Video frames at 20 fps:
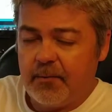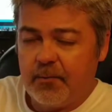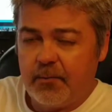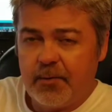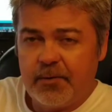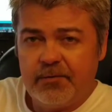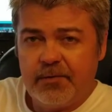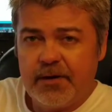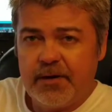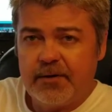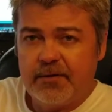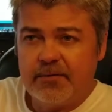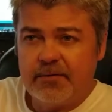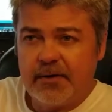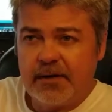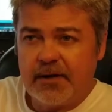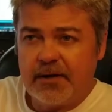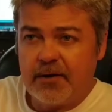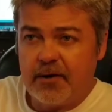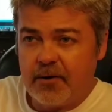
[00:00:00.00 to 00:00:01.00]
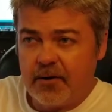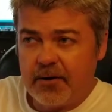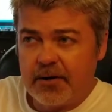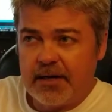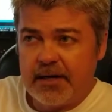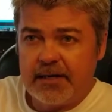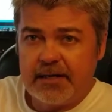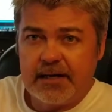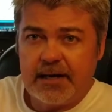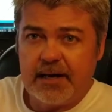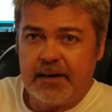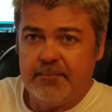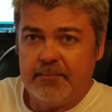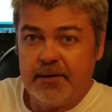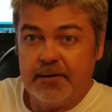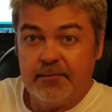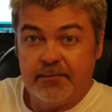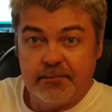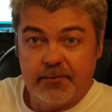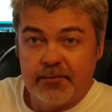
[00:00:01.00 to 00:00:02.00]
we found an arcade
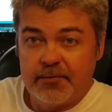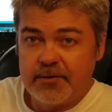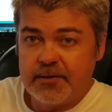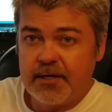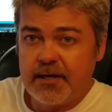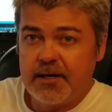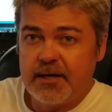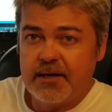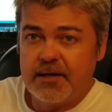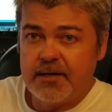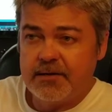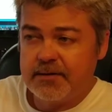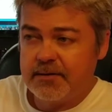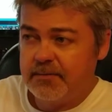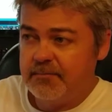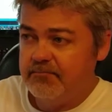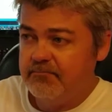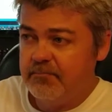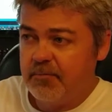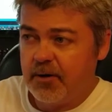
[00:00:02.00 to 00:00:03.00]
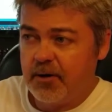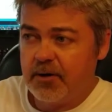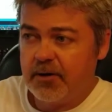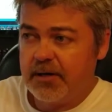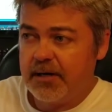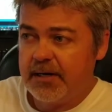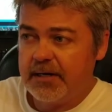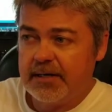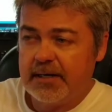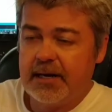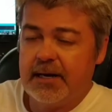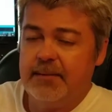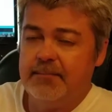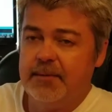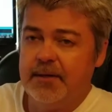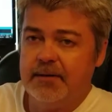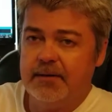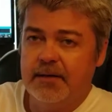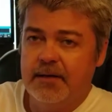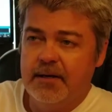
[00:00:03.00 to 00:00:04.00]
cabinet, full-size arcade
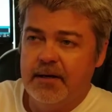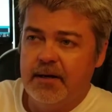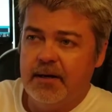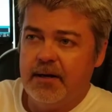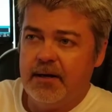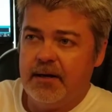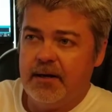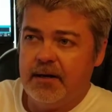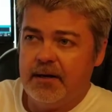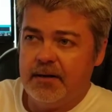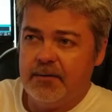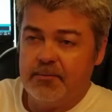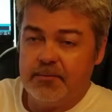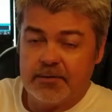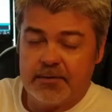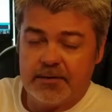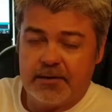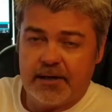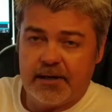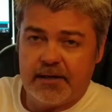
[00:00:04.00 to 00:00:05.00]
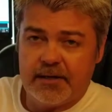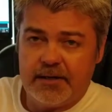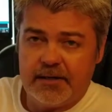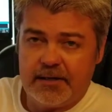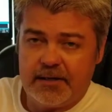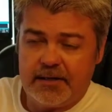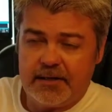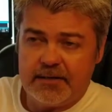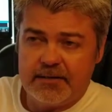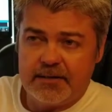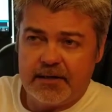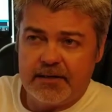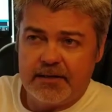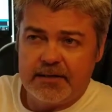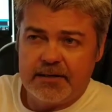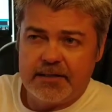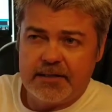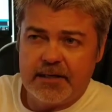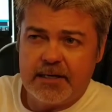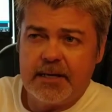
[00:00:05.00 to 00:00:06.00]
cabinet. It was Data East,
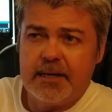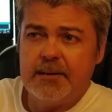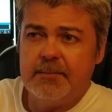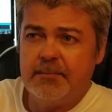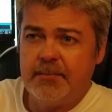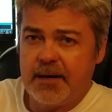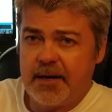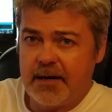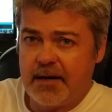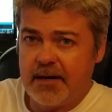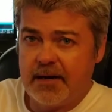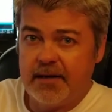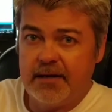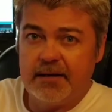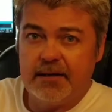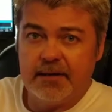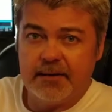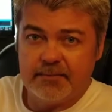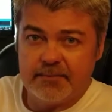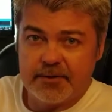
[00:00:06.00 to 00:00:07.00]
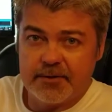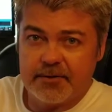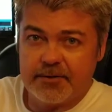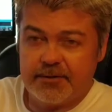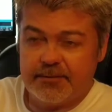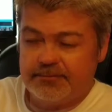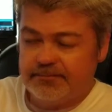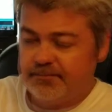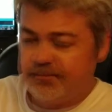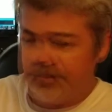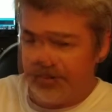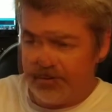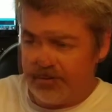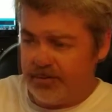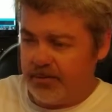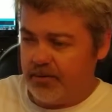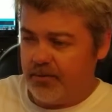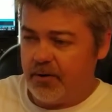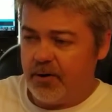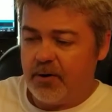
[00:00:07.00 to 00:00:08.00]
sitting by a dumpster.
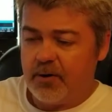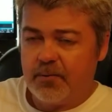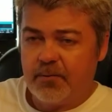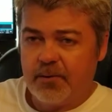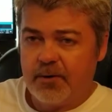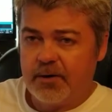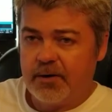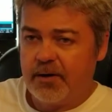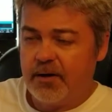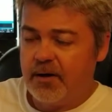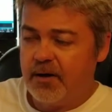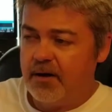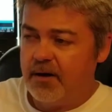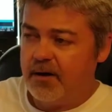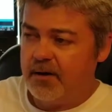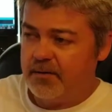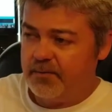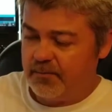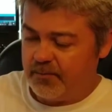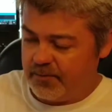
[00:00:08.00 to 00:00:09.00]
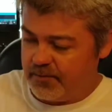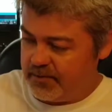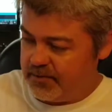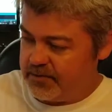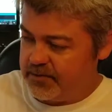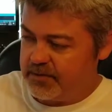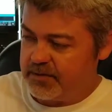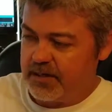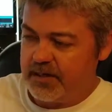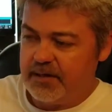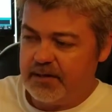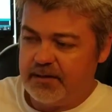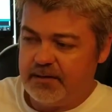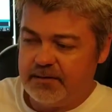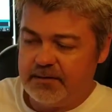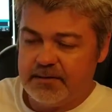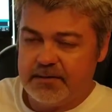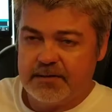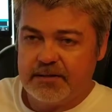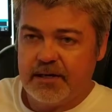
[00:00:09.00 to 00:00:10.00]
Put new artwork on, we
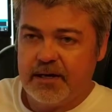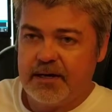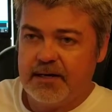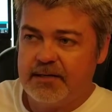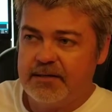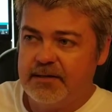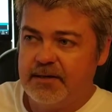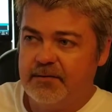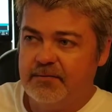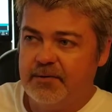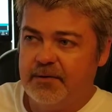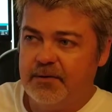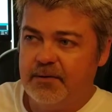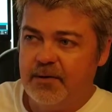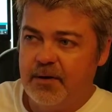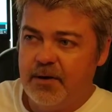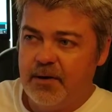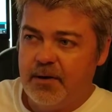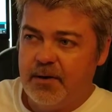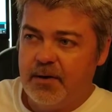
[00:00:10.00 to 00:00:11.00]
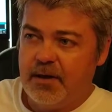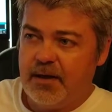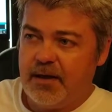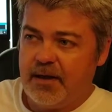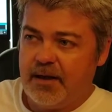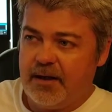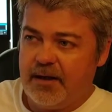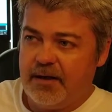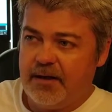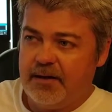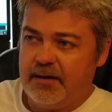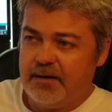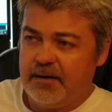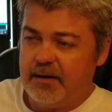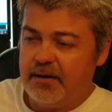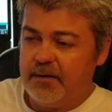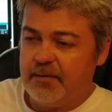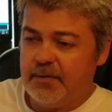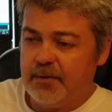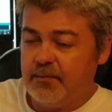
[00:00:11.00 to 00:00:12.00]
sanded the sides of it, and
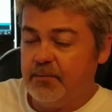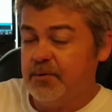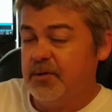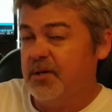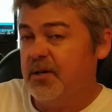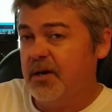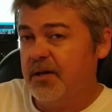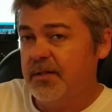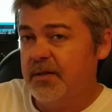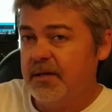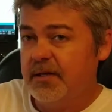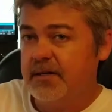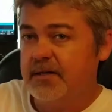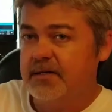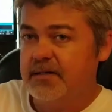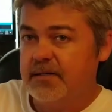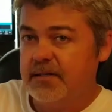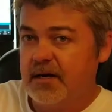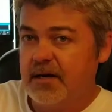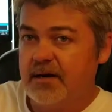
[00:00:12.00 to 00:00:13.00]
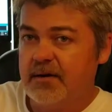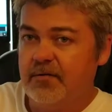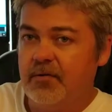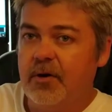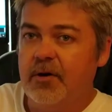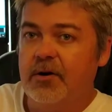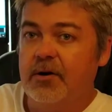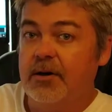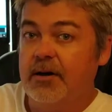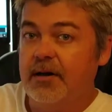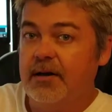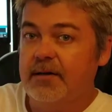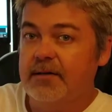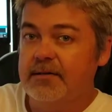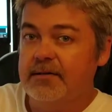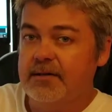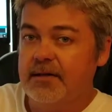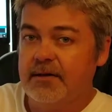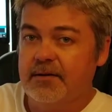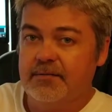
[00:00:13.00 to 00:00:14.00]
there was nothing inside of the arcade
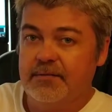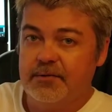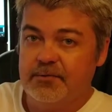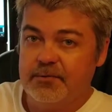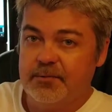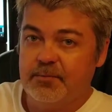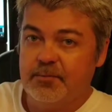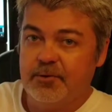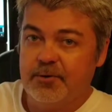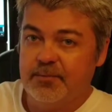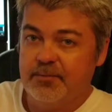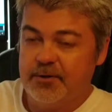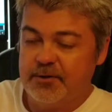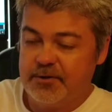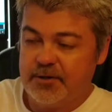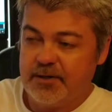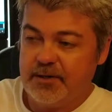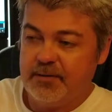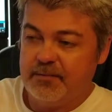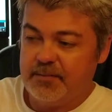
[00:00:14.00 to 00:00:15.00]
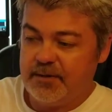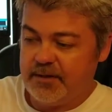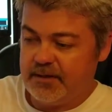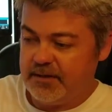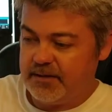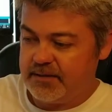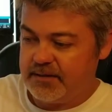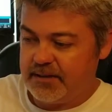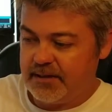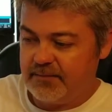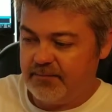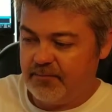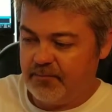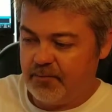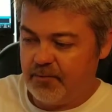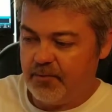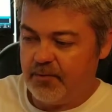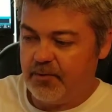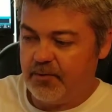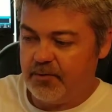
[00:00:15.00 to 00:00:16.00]
itself. It was pretty much empty except
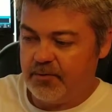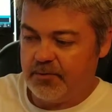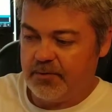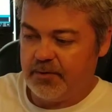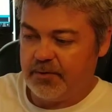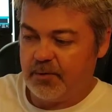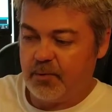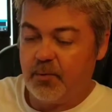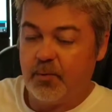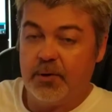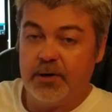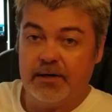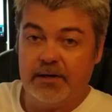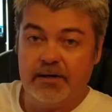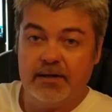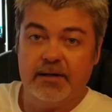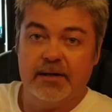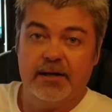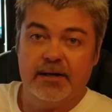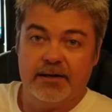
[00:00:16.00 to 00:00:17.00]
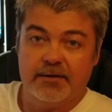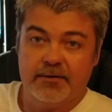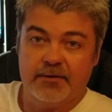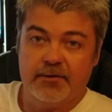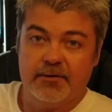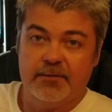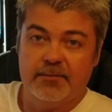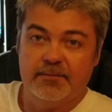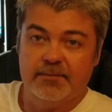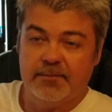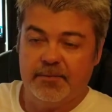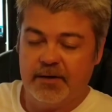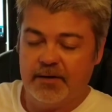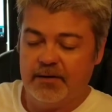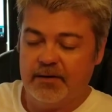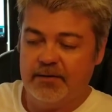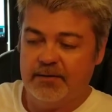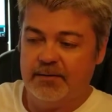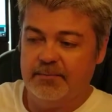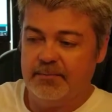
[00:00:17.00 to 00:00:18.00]
for the coin collector,
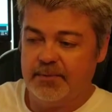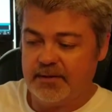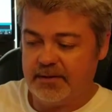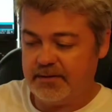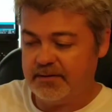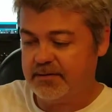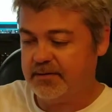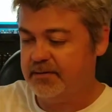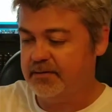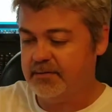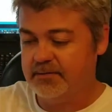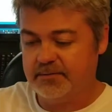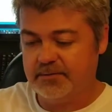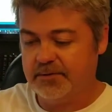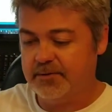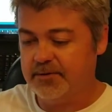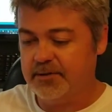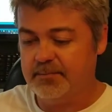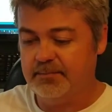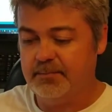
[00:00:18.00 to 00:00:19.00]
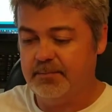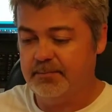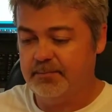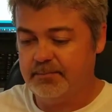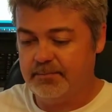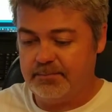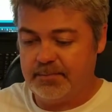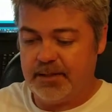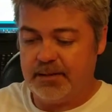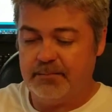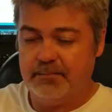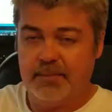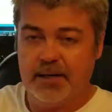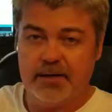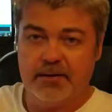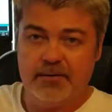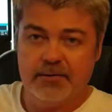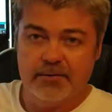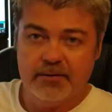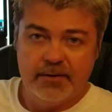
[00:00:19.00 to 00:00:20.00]
the piece, just a big
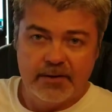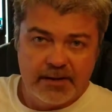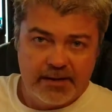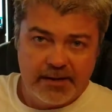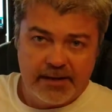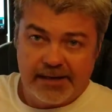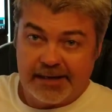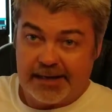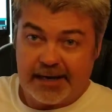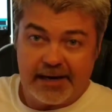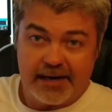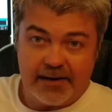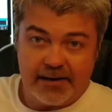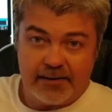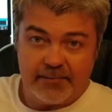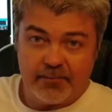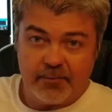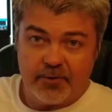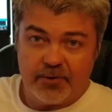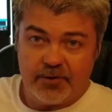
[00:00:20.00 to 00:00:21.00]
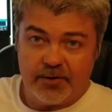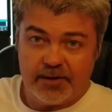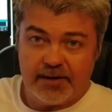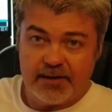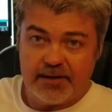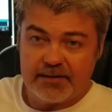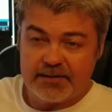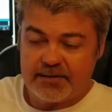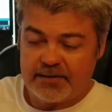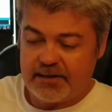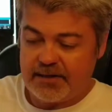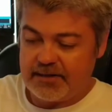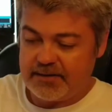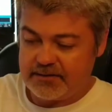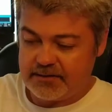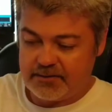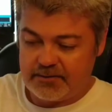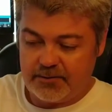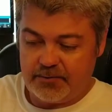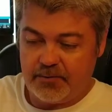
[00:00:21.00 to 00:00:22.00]
metal can more or less that
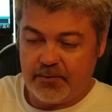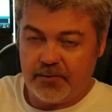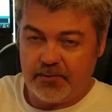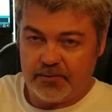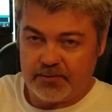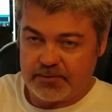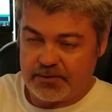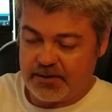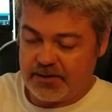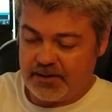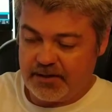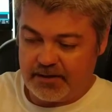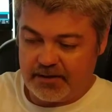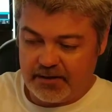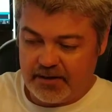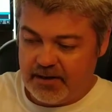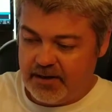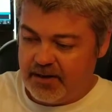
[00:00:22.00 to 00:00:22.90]
has 2 holes in it,